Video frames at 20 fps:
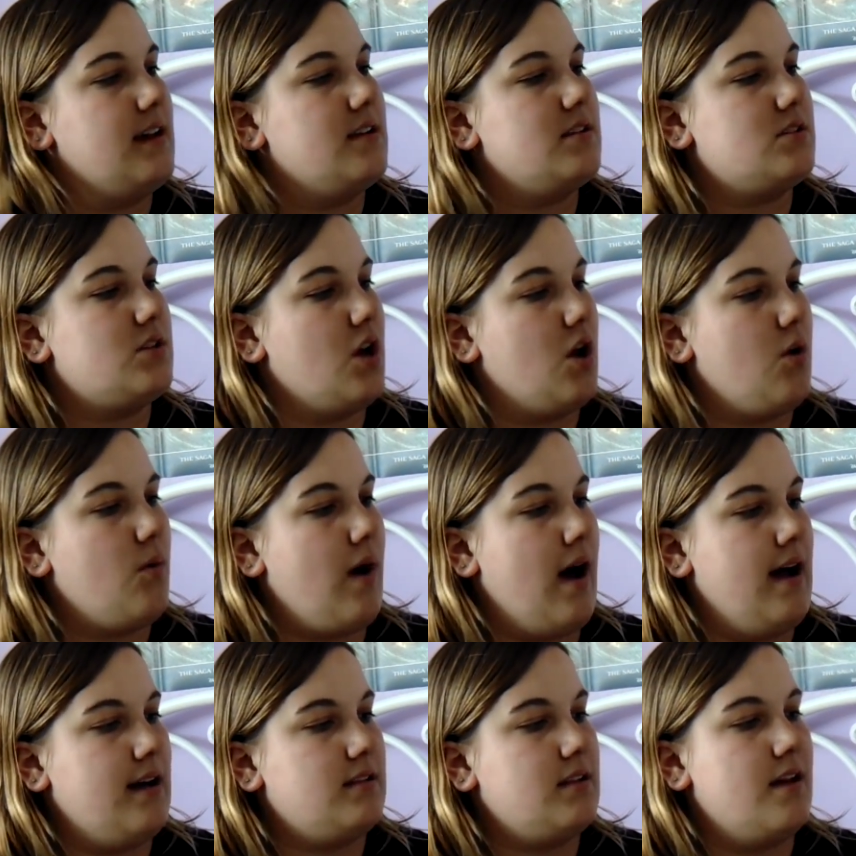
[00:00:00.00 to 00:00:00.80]
So
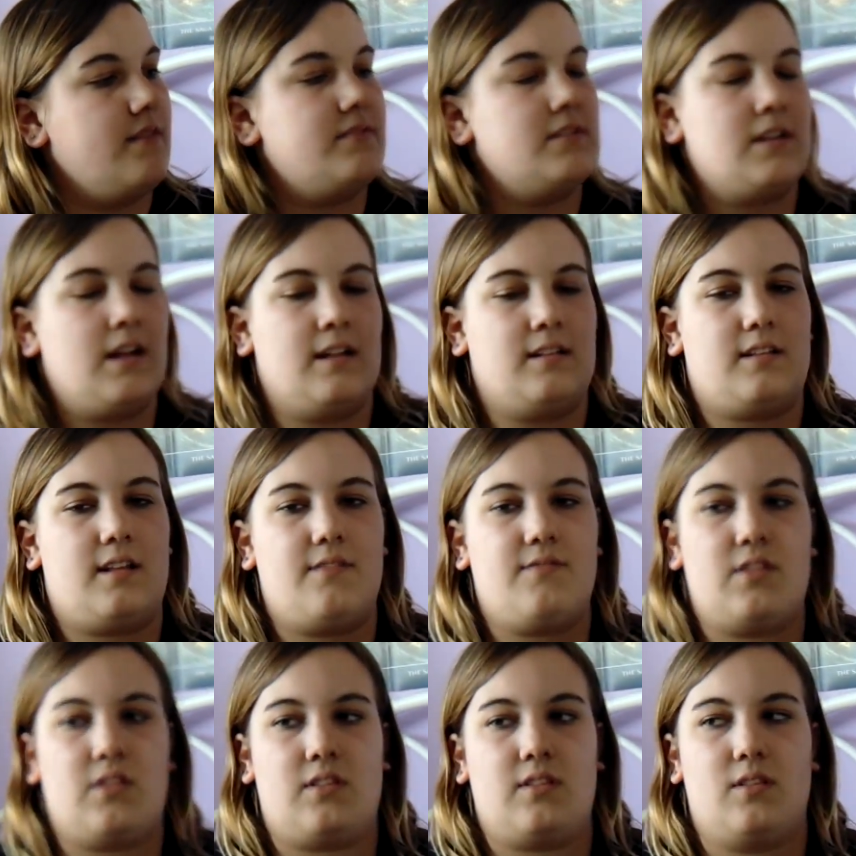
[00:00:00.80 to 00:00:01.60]
I love it. I
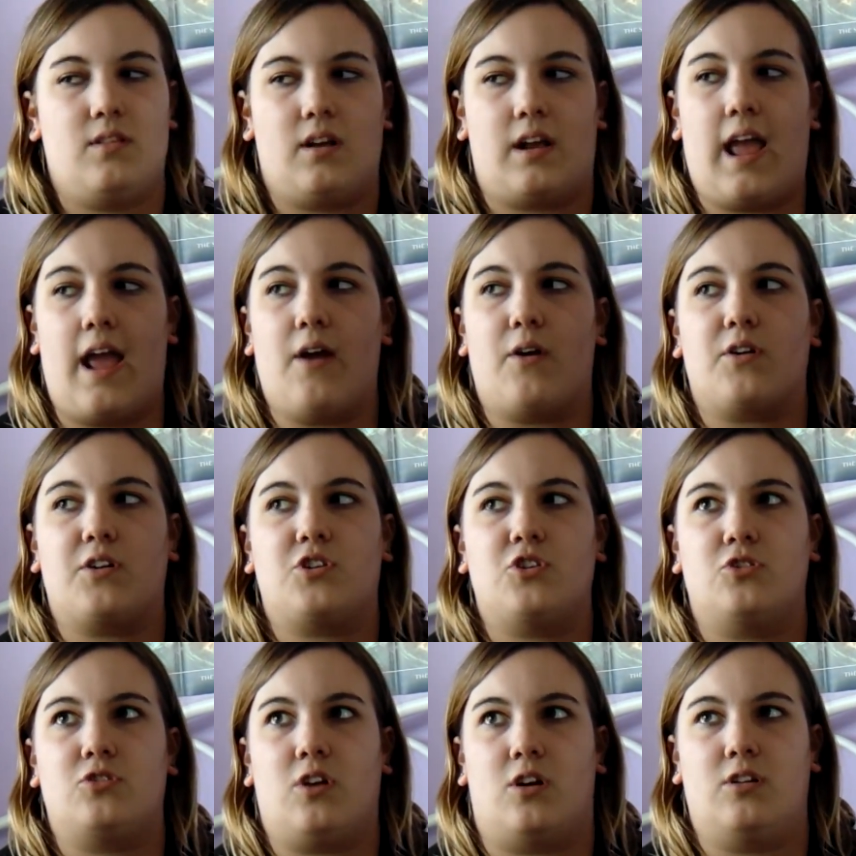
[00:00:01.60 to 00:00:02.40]
love that the
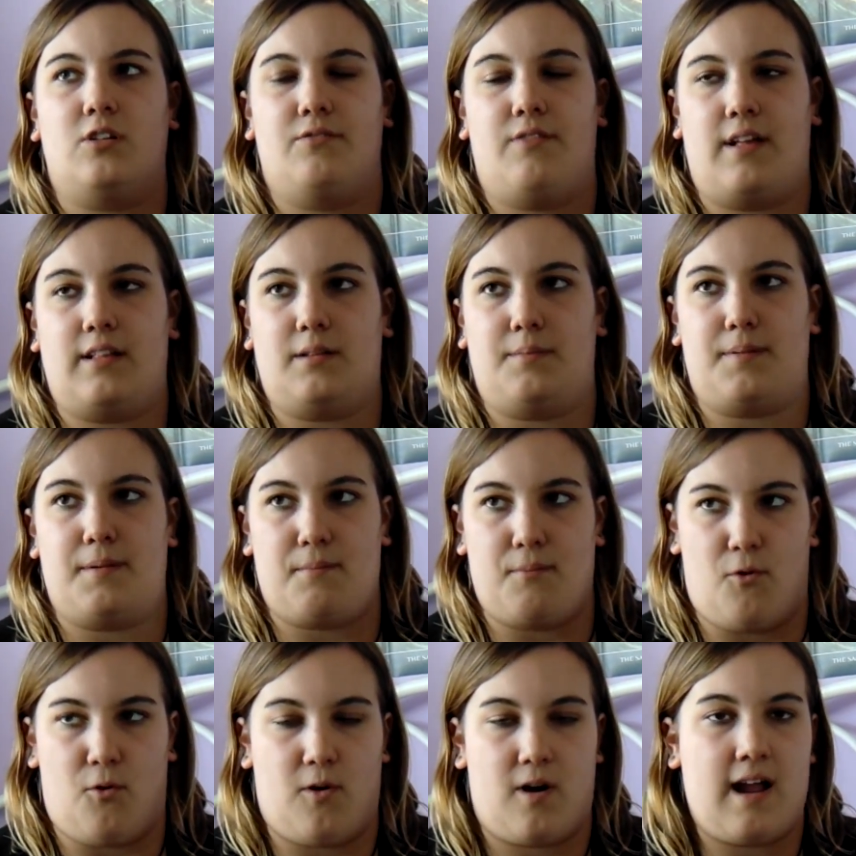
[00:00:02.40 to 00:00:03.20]
characters are
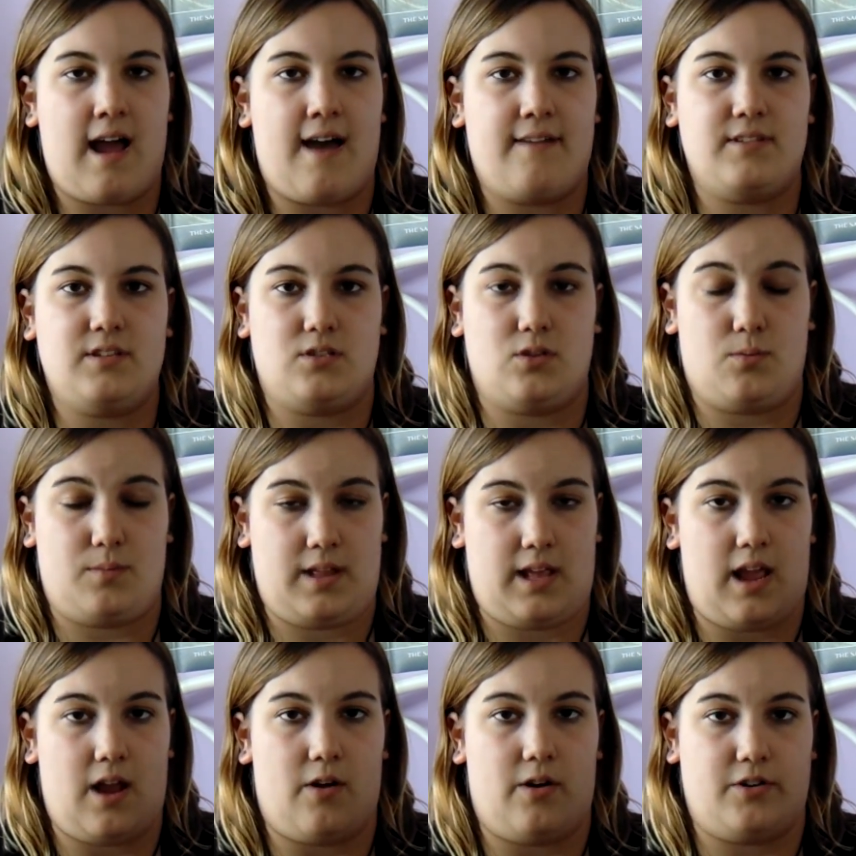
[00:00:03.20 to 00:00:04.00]
developing more. Having so
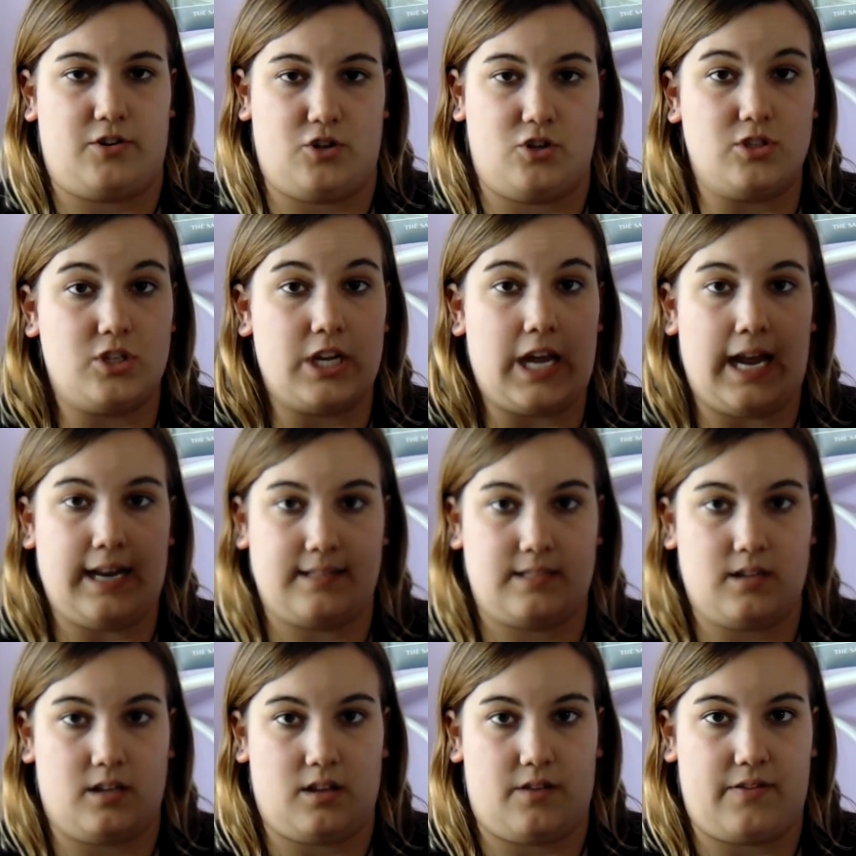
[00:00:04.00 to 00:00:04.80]
many characters, you
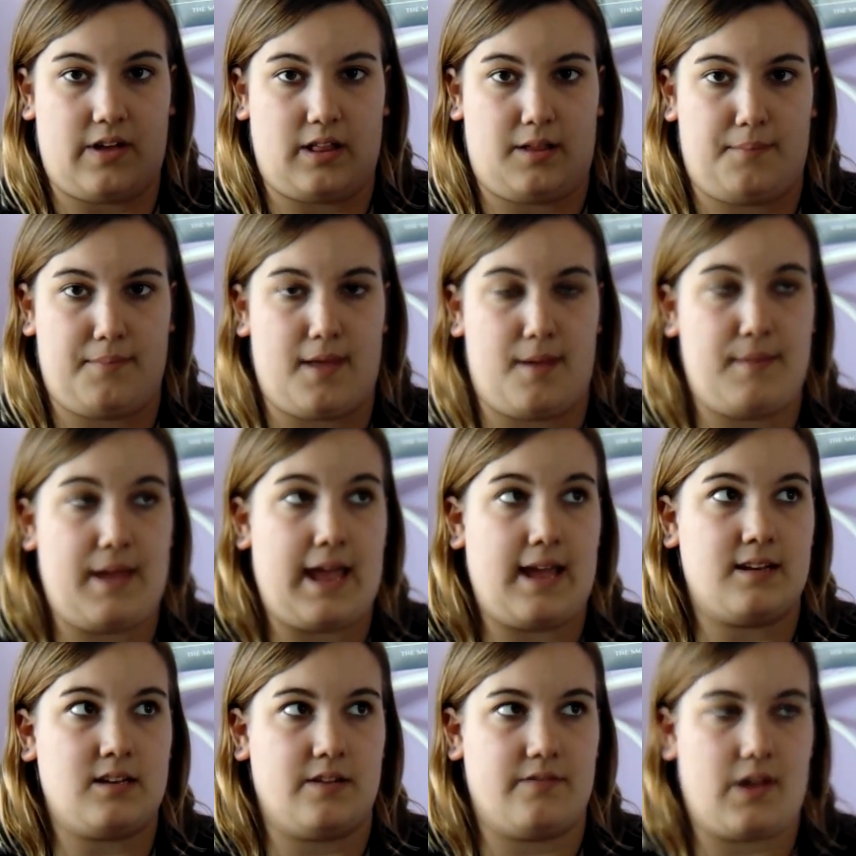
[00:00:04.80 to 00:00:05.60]
gotta still develop them.
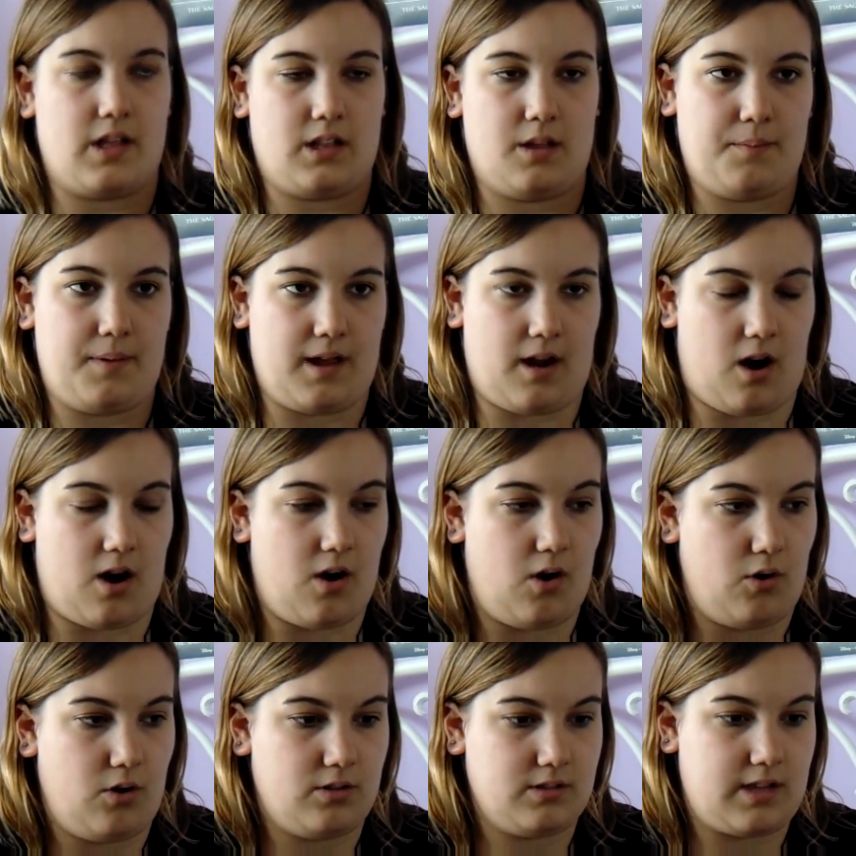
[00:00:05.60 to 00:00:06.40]
And developing
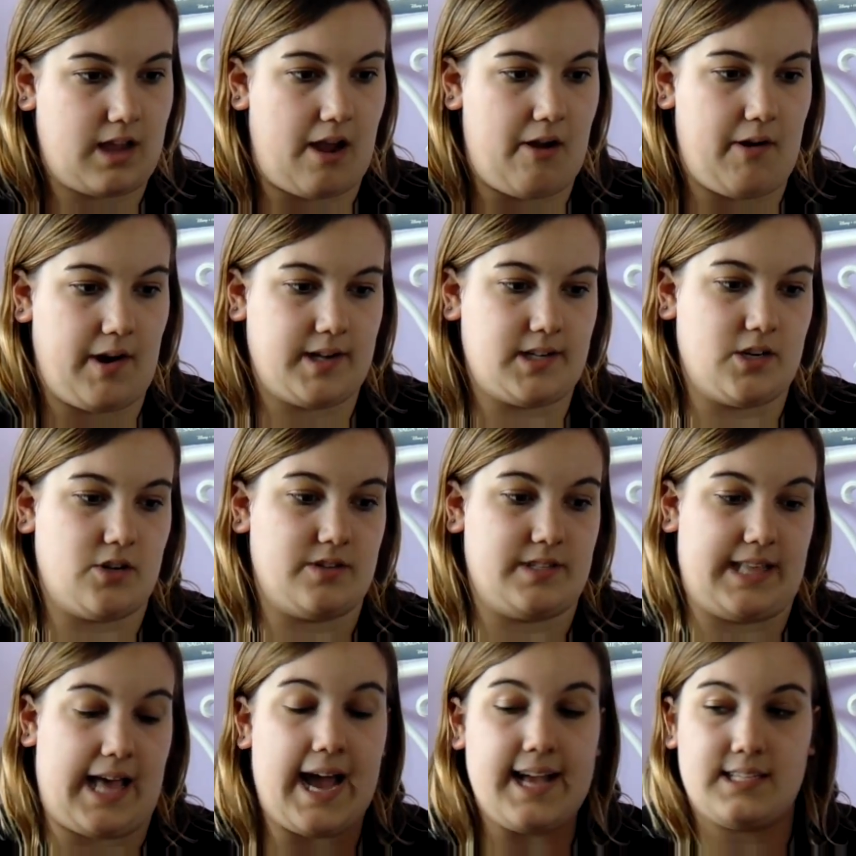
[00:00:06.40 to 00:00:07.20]
our old
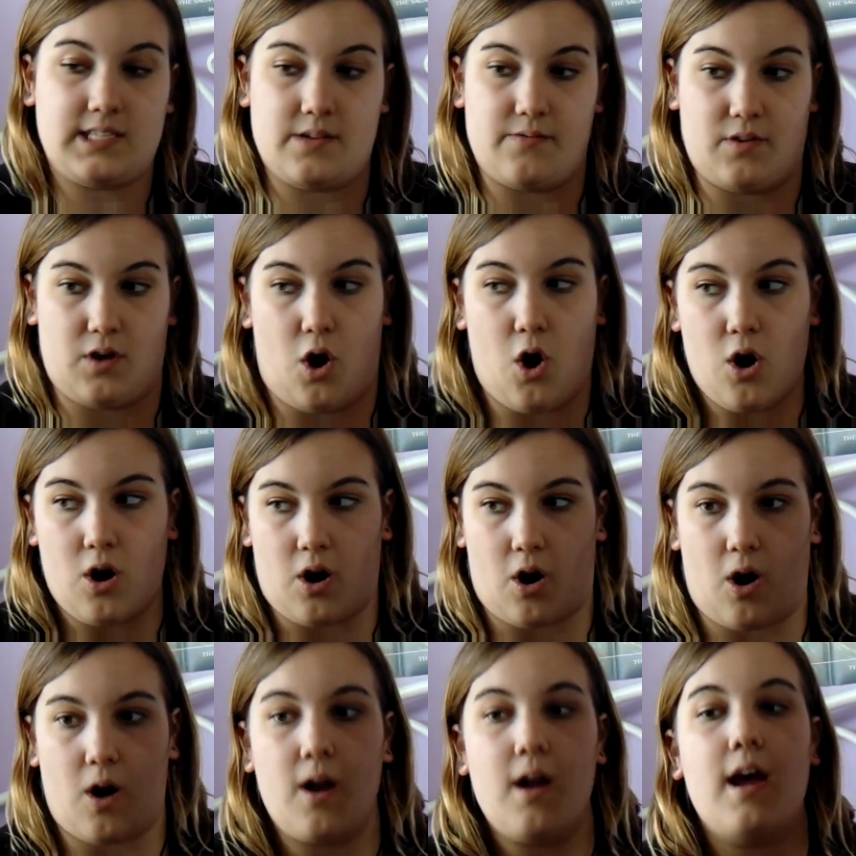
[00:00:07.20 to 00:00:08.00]
characters, that's even
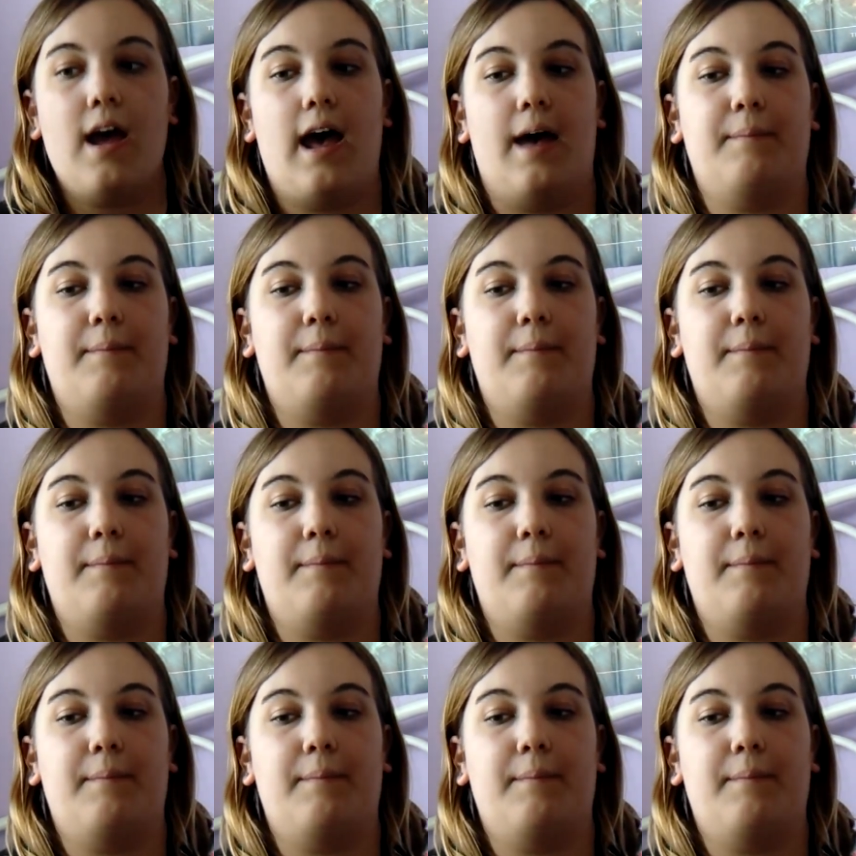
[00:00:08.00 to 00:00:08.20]
harder.